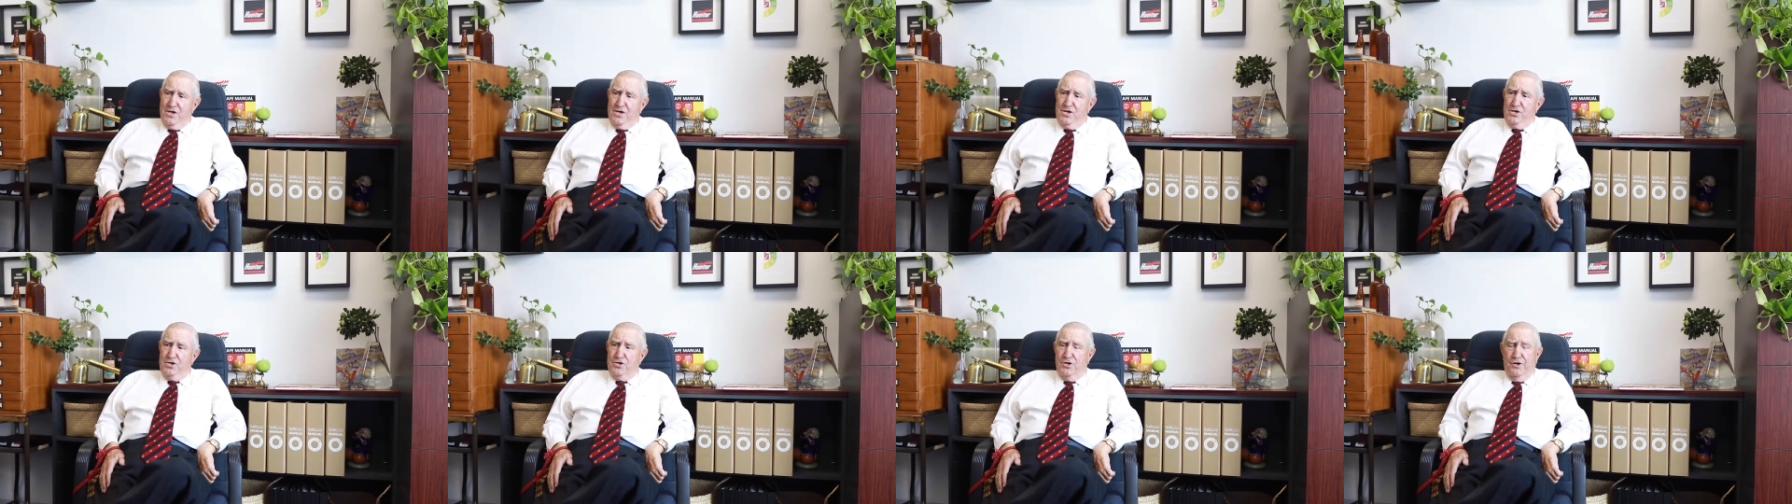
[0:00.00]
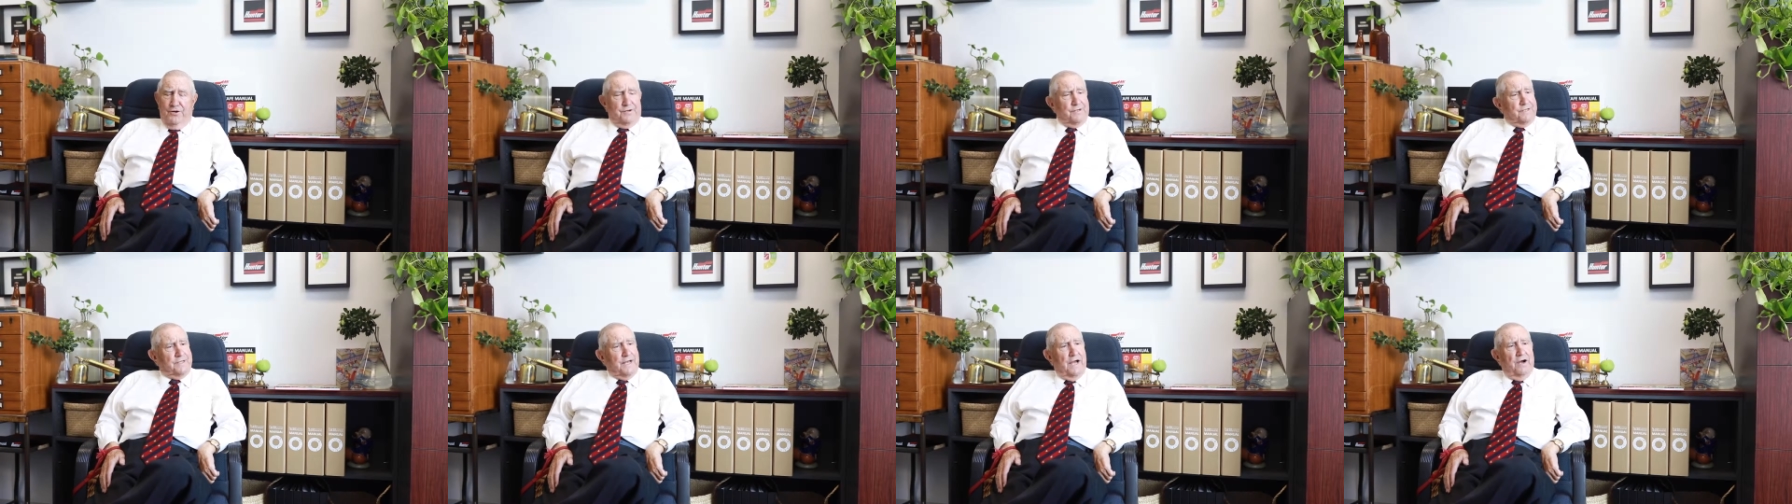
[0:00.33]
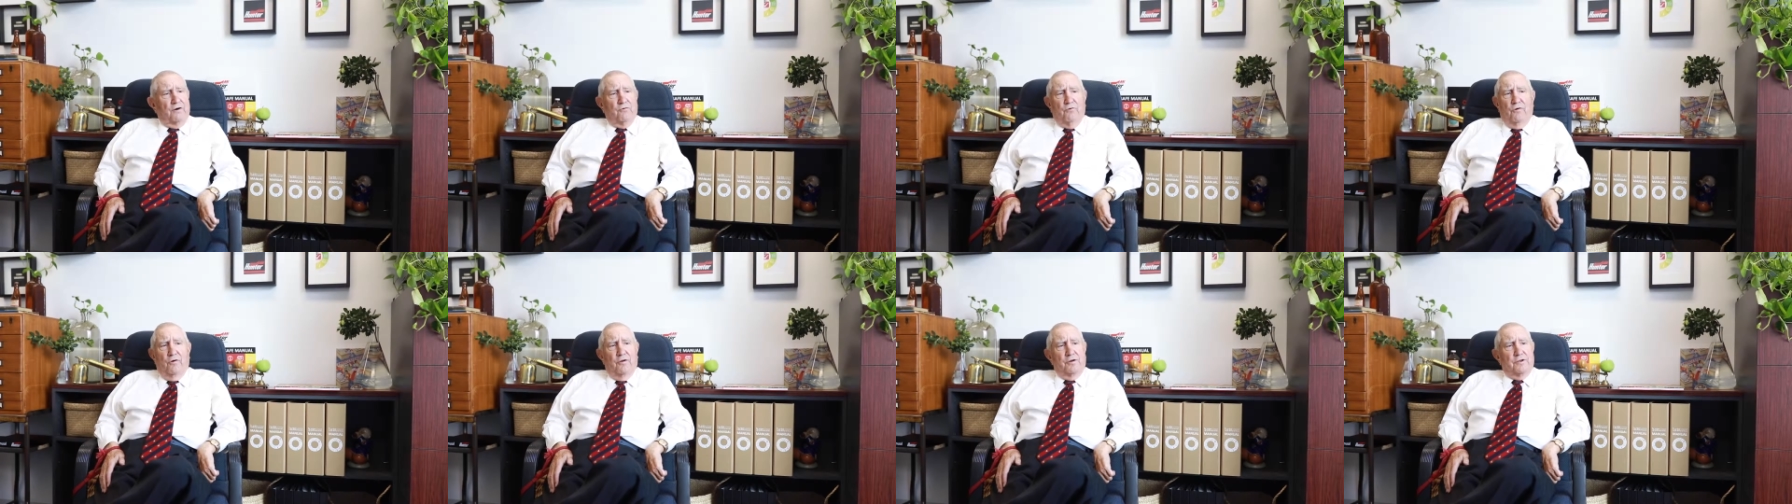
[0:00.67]
you could
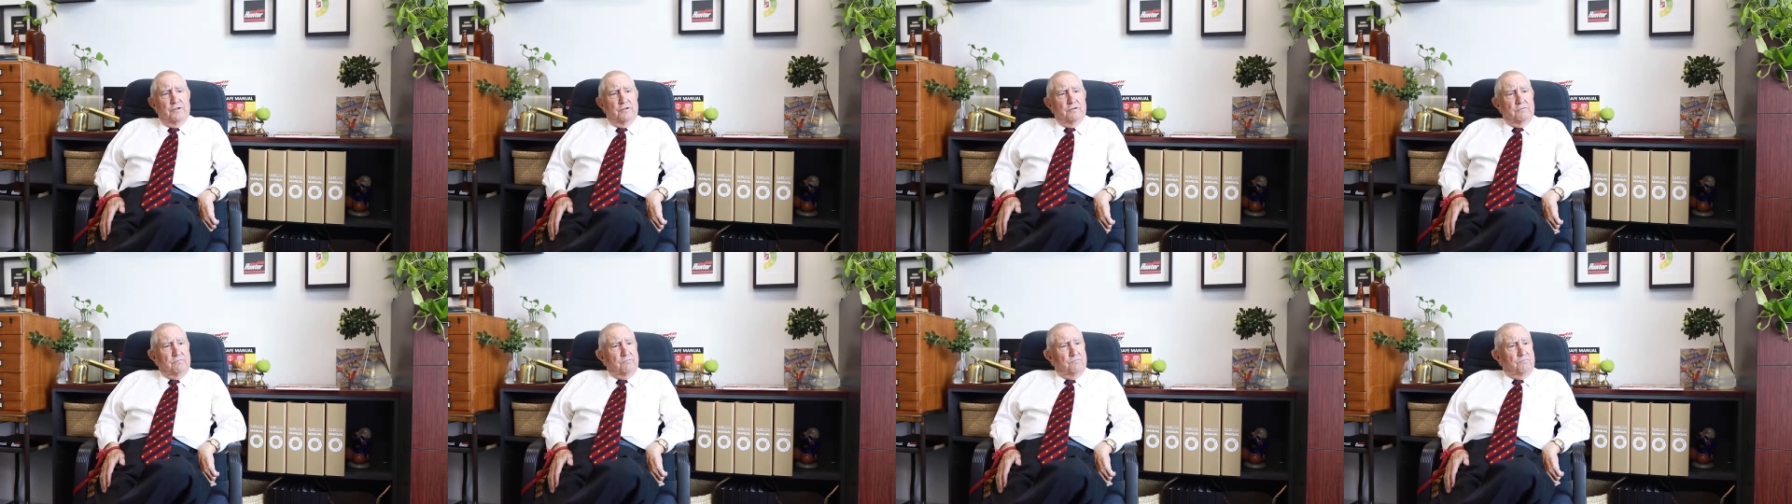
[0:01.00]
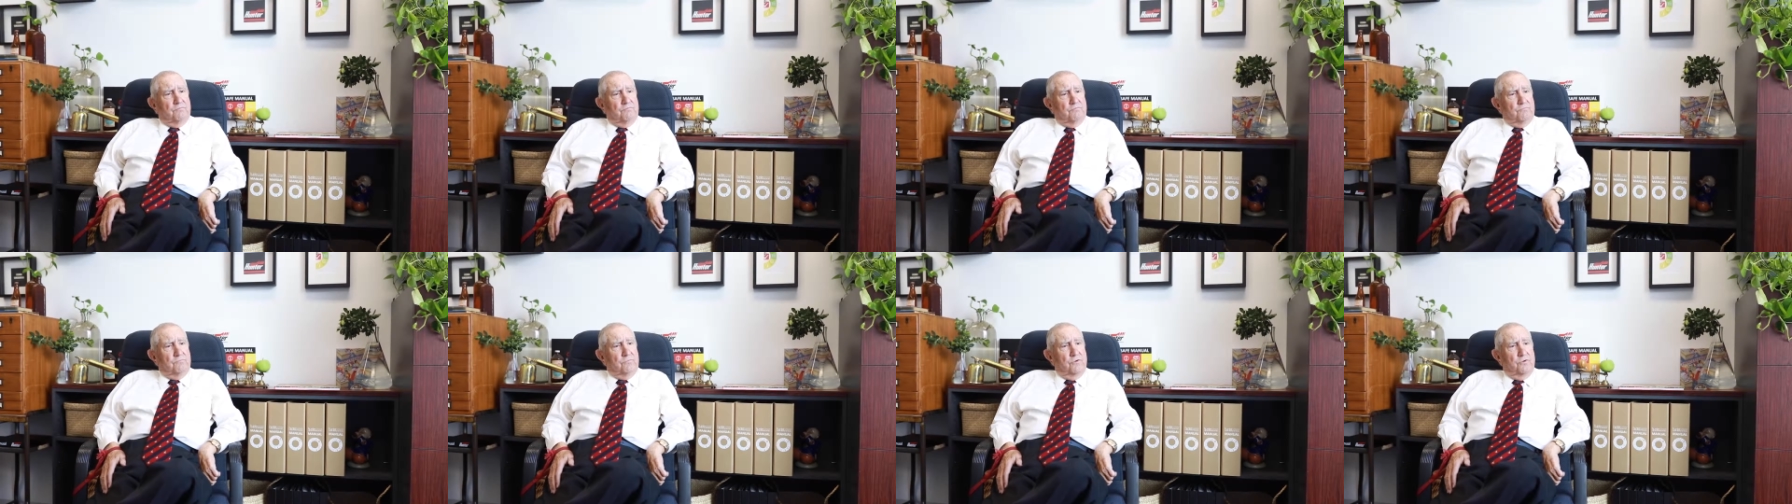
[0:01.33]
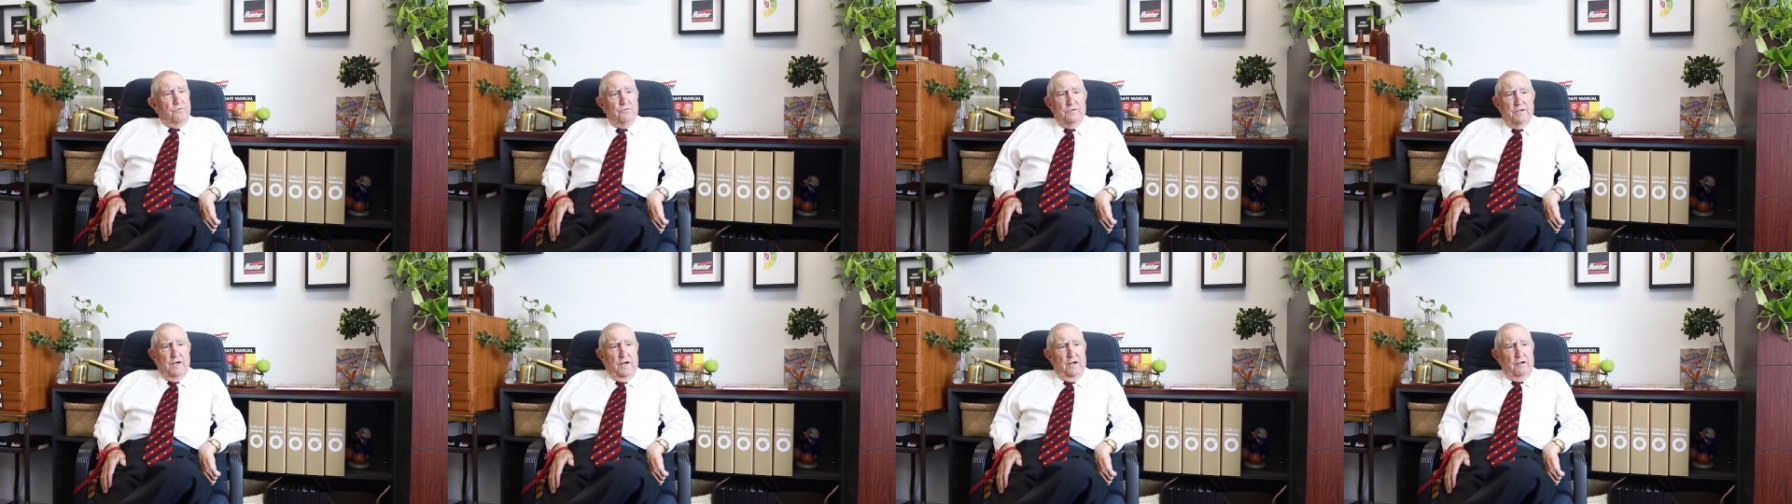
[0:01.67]
go on and
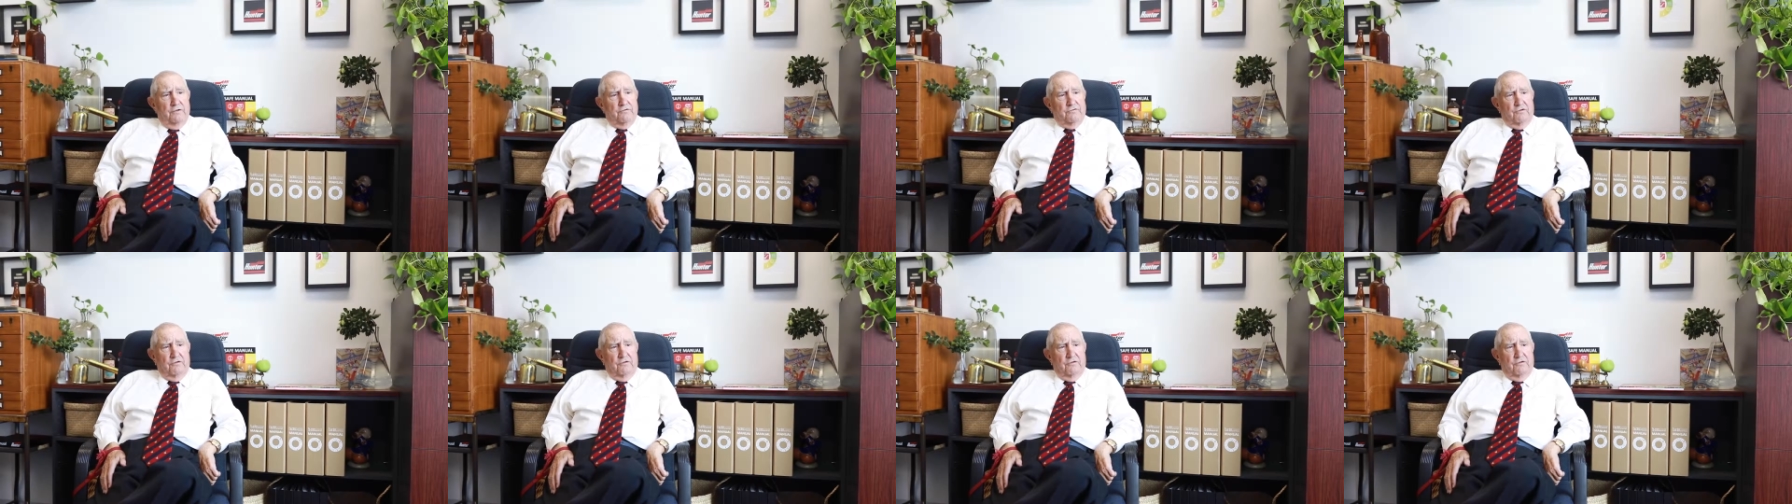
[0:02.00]
who knows?